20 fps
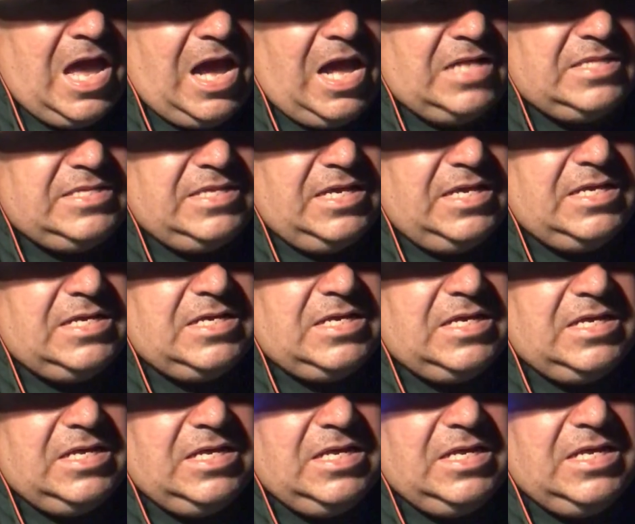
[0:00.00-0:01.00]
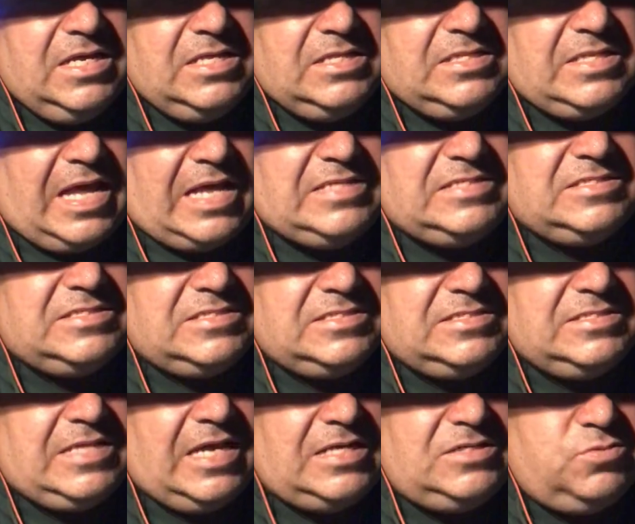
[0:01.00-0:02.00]
I think
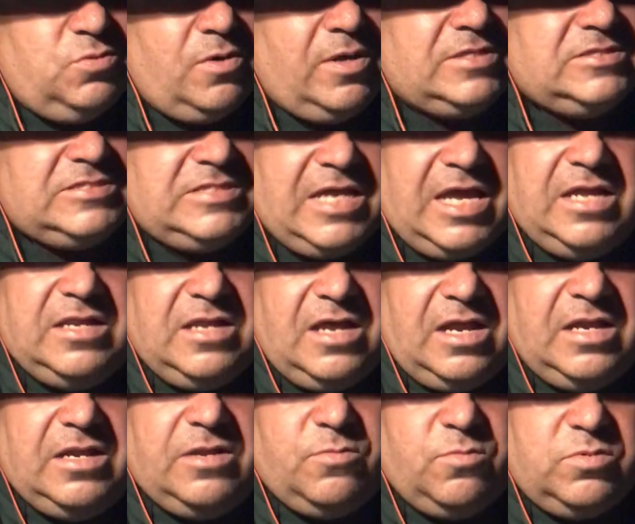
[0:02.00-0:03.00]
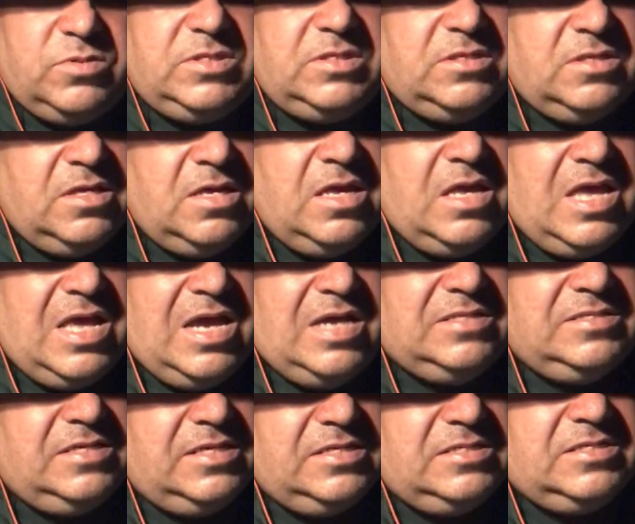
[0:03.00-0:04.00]
that's where I stand on it. I
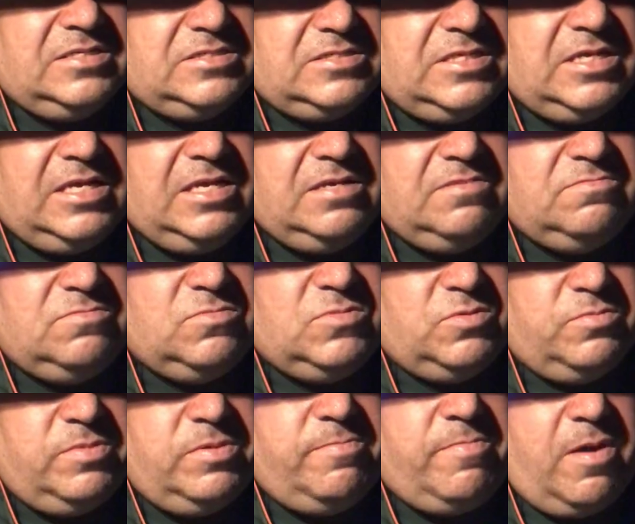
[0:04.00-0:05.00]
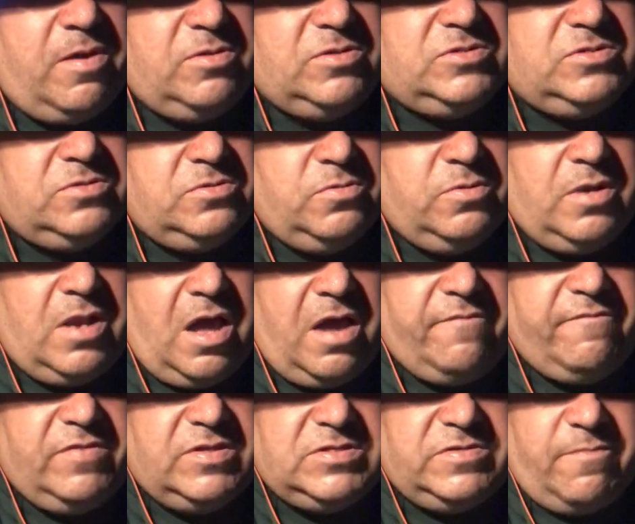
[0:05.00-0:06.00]
think this team would be better suited with an
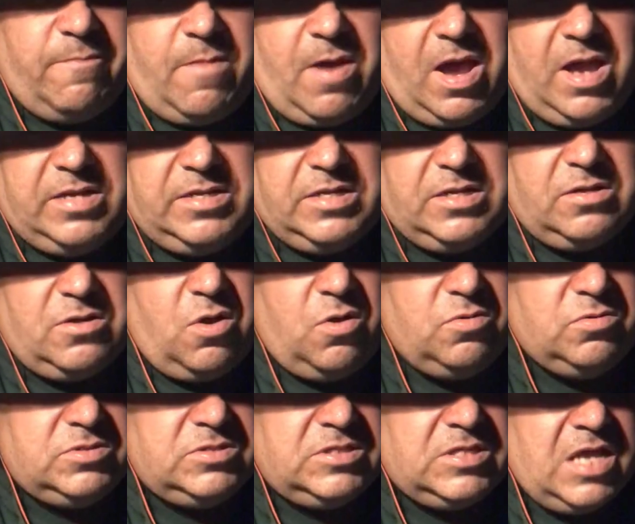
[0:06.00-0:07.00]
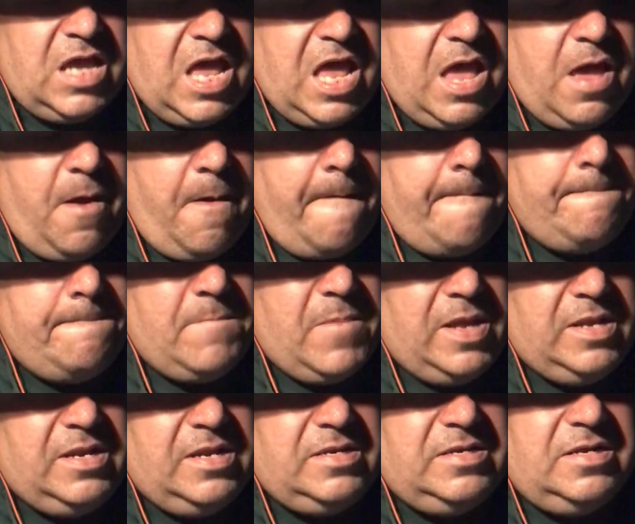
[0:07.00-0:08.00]
offensive minded coach.
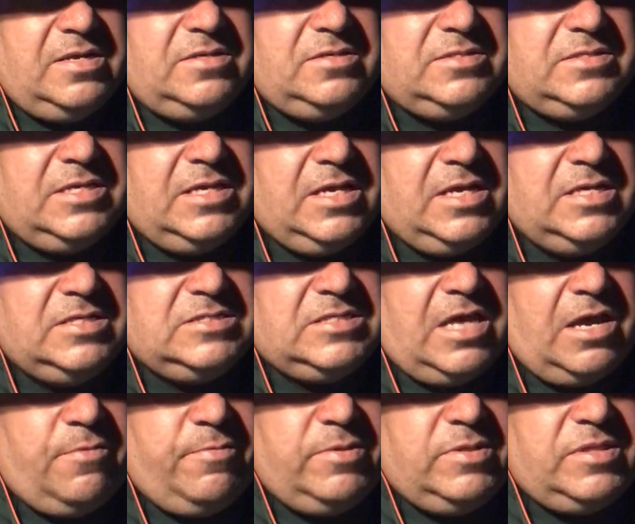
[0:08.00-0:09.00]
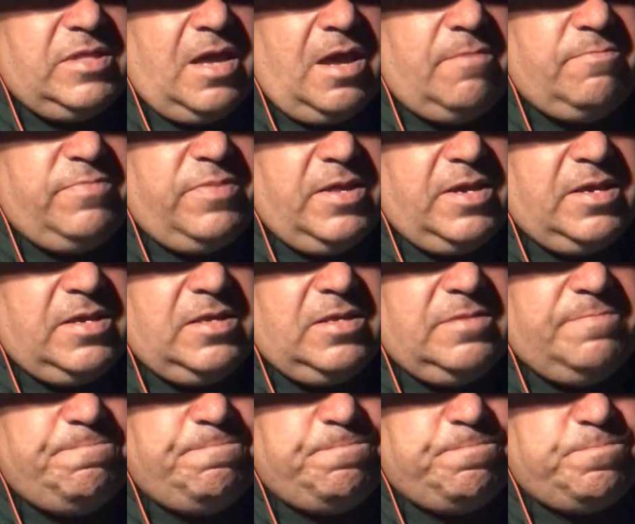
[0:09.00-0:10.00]
And then the other thing is, I'm
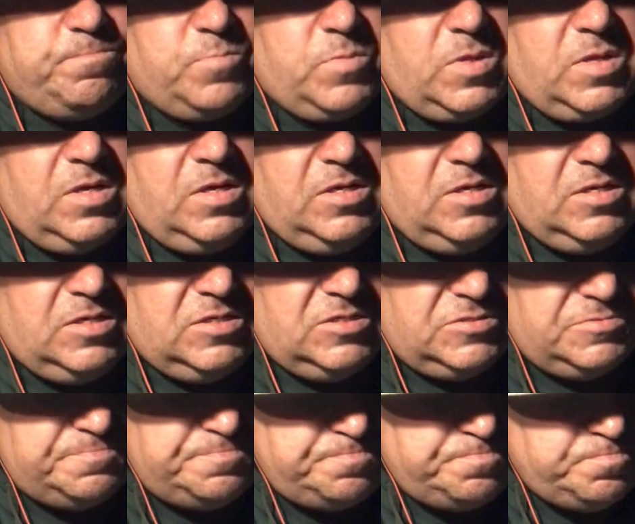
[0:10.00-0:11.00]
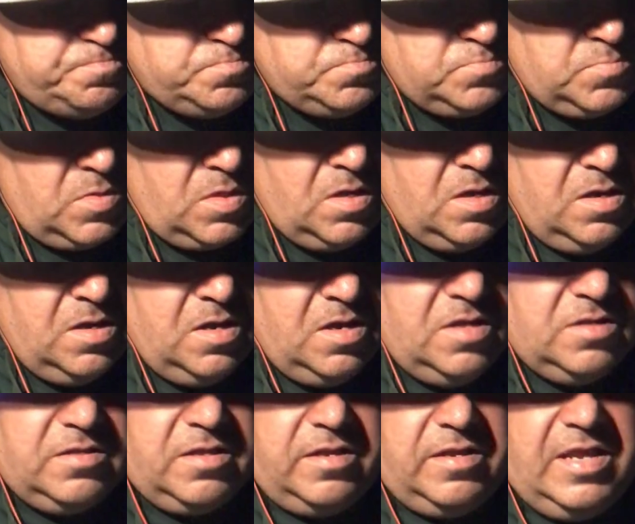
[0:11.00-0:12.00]
thinking is
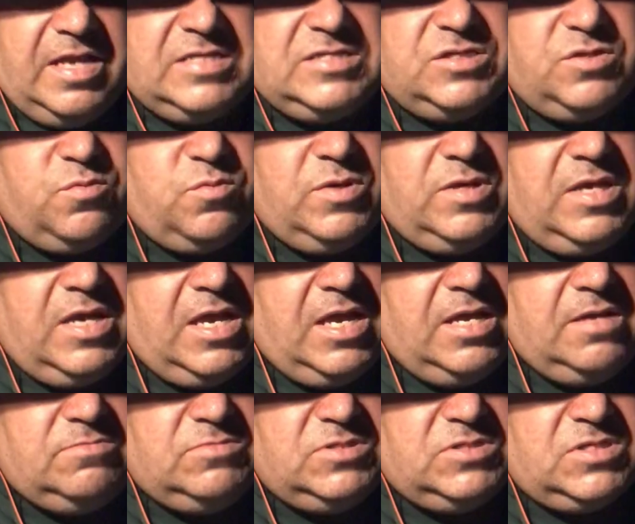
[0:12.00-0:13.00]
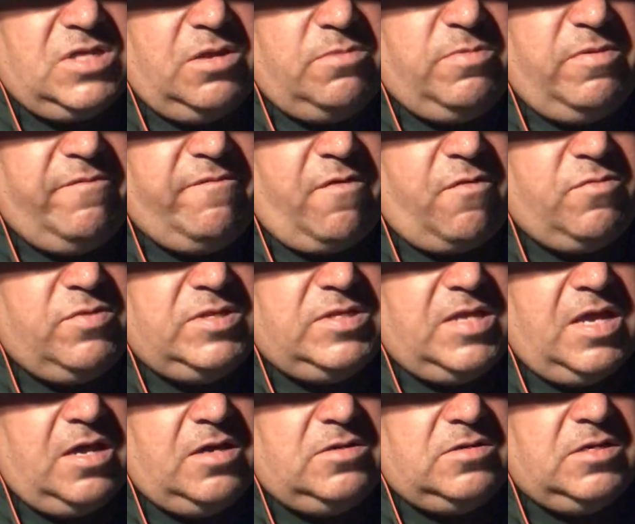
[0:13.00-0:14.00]
the next three games is going to be very
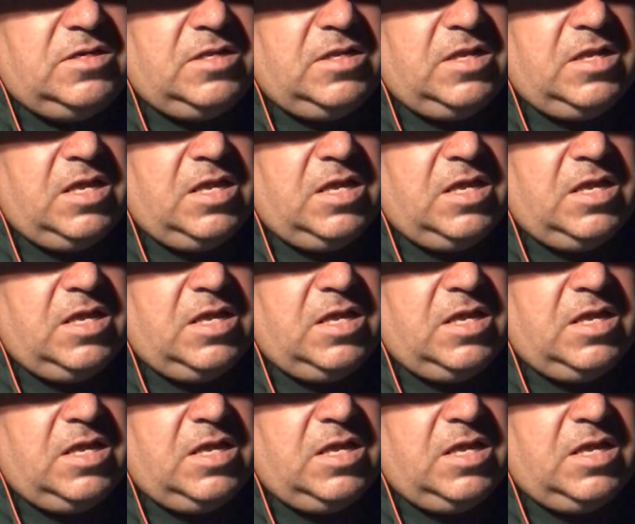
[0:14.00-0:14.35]
telling.